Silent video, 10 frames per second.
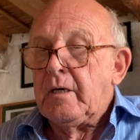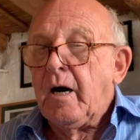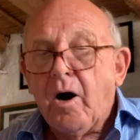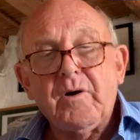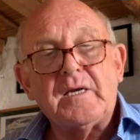
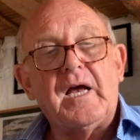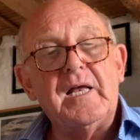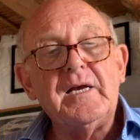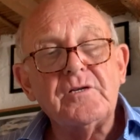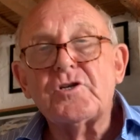All right, I
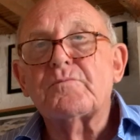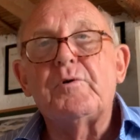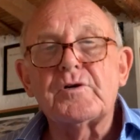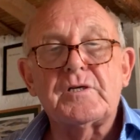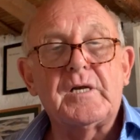think I just
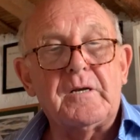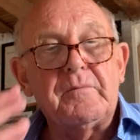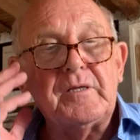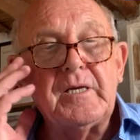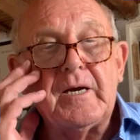pause a little
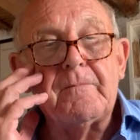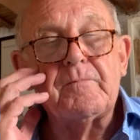bit there